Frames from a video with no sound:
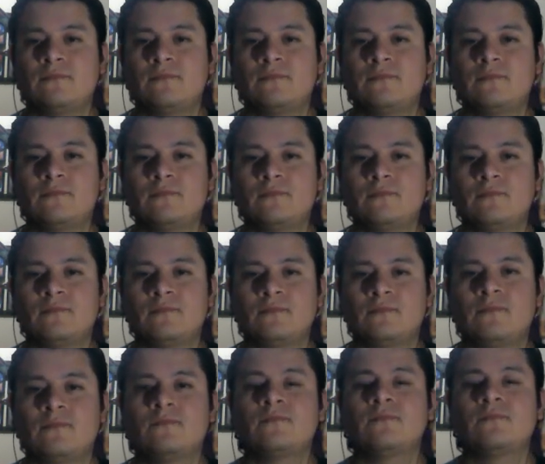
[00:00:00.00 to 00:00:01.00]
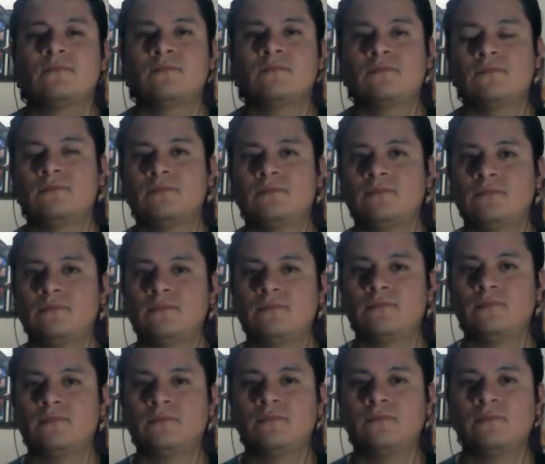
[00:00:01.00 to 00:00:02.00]

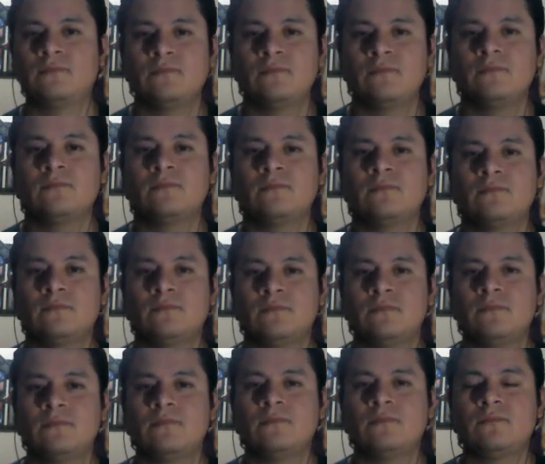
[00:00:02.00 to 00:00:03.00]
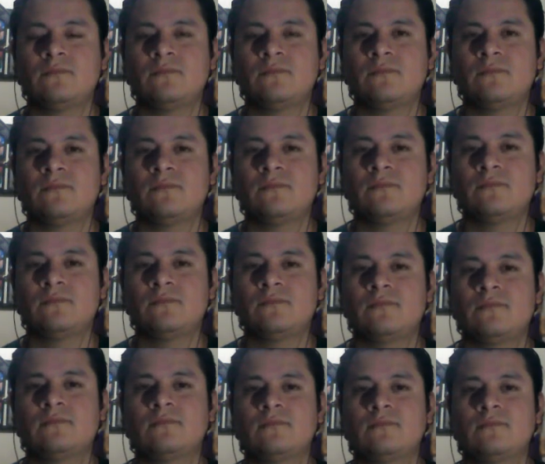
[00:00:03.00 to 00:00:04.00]

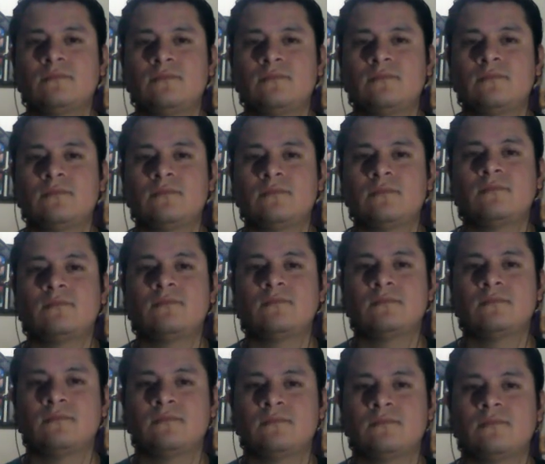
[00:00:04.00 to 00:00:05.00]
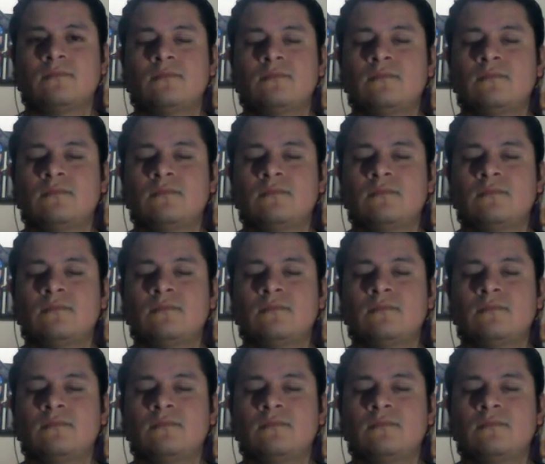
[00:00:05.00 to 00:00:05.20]
(not speaking)